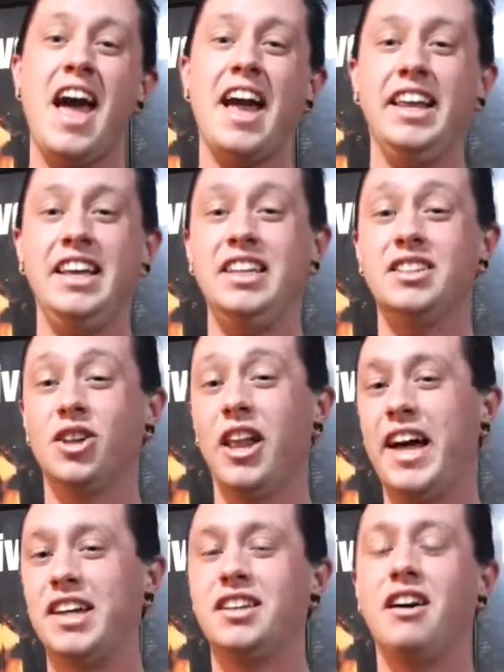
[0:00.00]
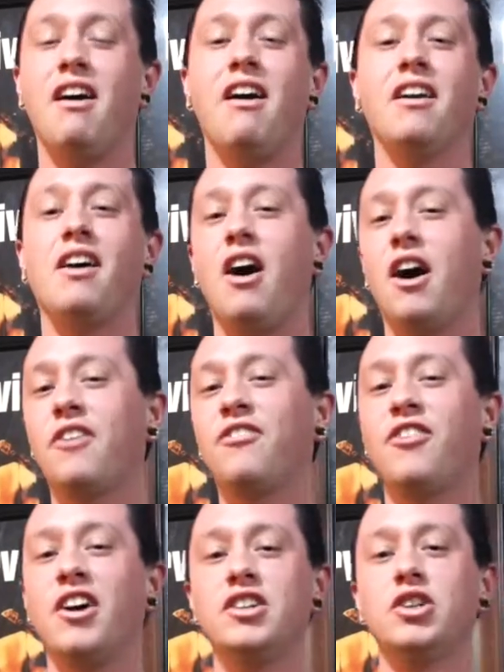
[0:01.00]
and he has landed on our
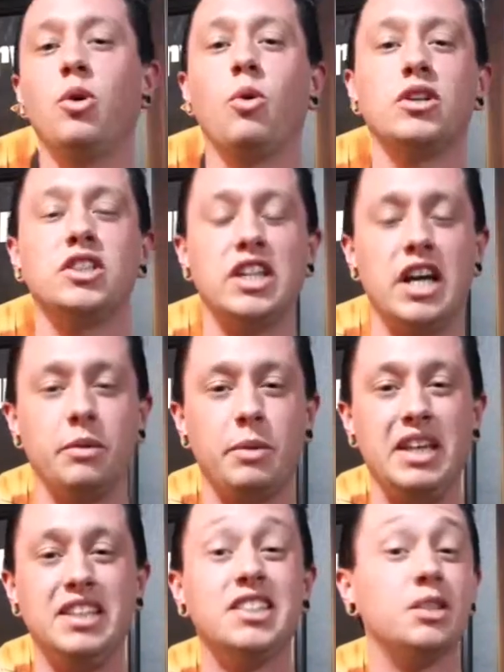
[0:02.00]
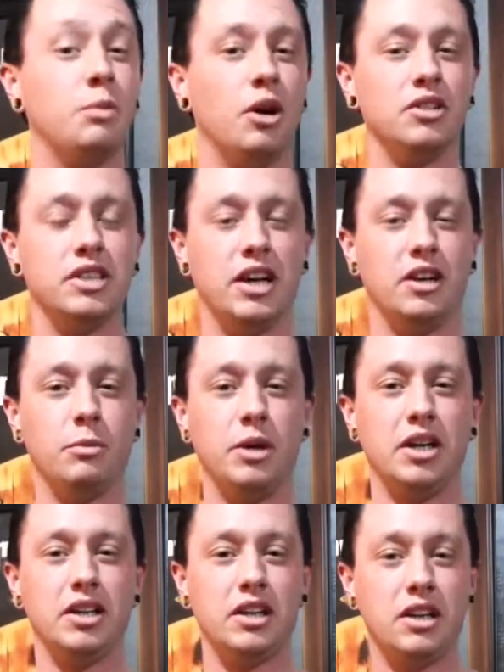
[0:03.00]
front doorstep in small town
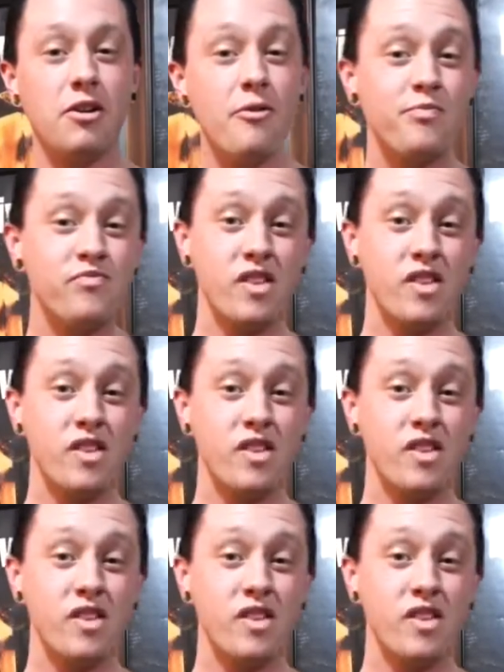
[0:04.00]
America,